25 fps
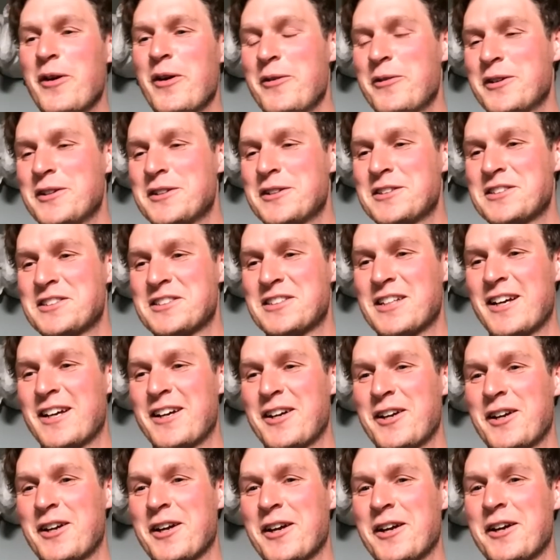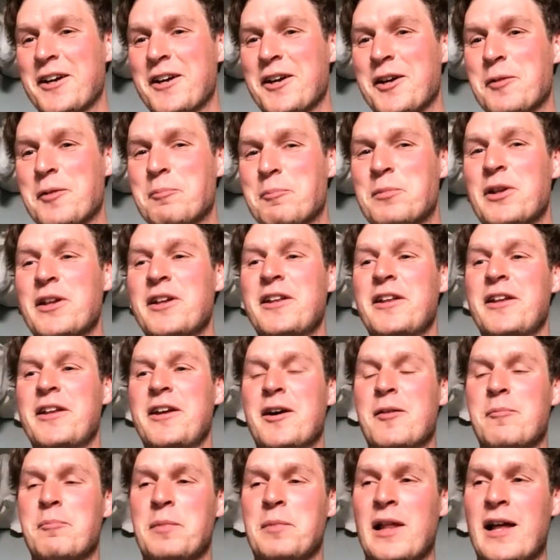was like completely
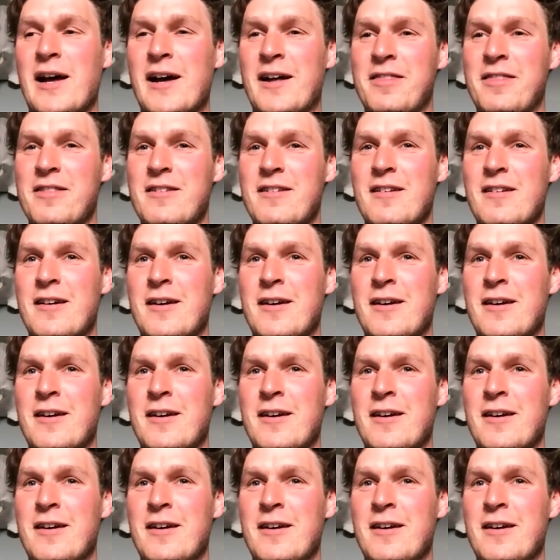unplanned.